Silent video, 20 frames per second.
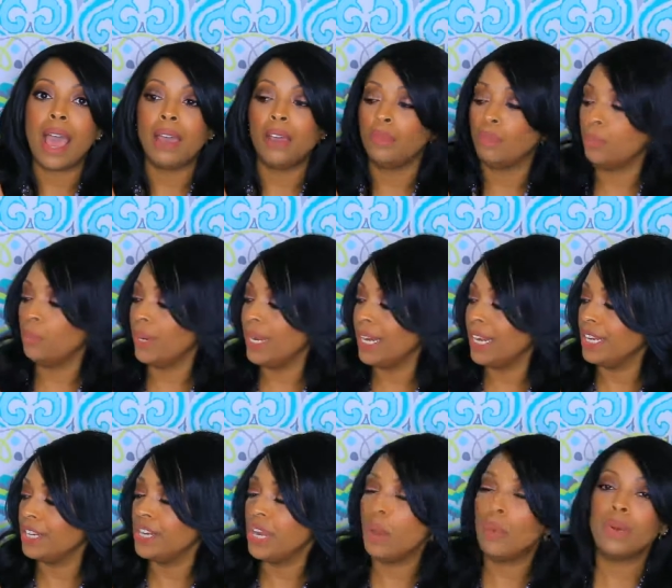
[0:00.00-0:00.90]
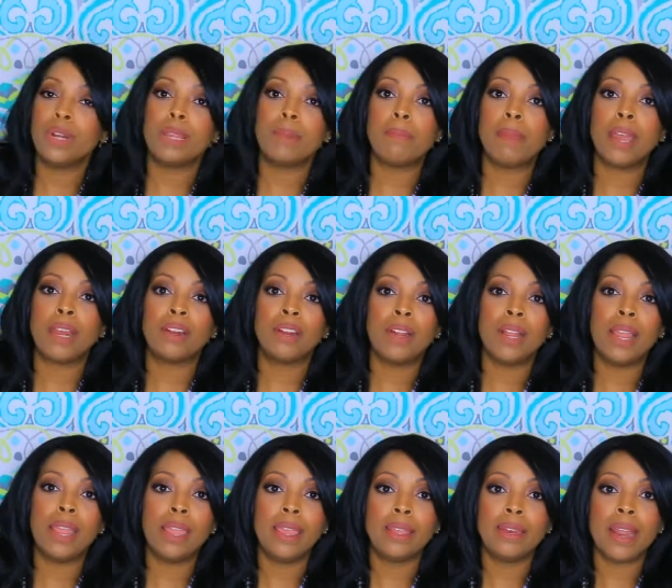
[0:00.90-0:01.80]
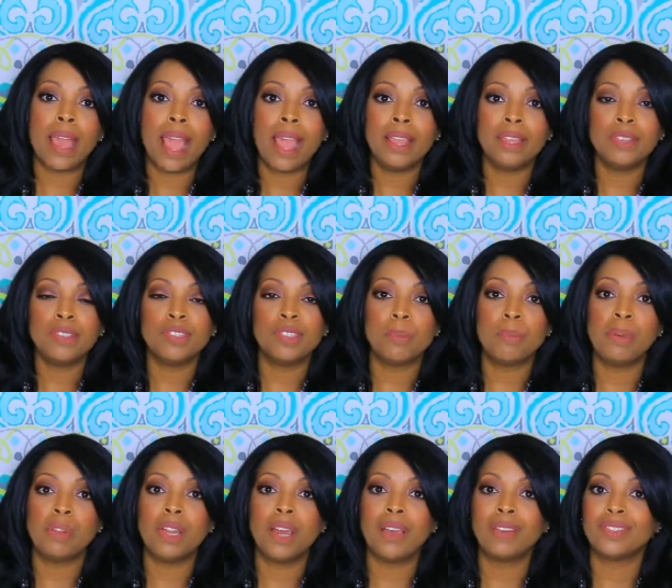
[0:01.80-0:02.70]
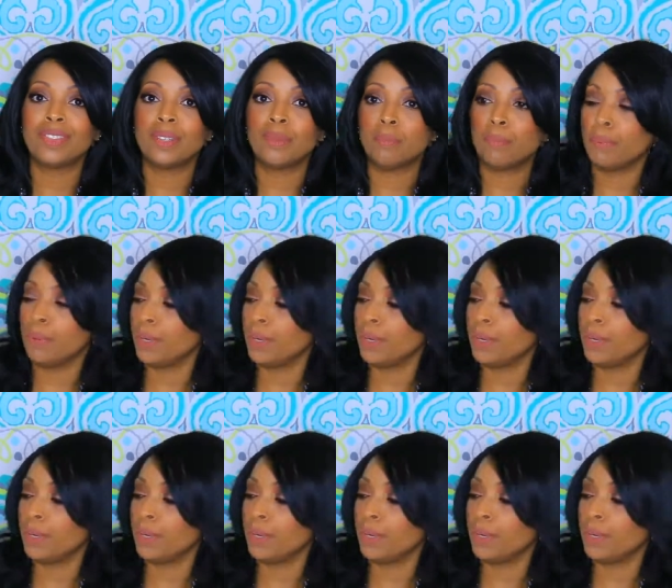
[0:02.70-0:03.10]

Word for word: uh, we didn't know any better, and I used to pull off some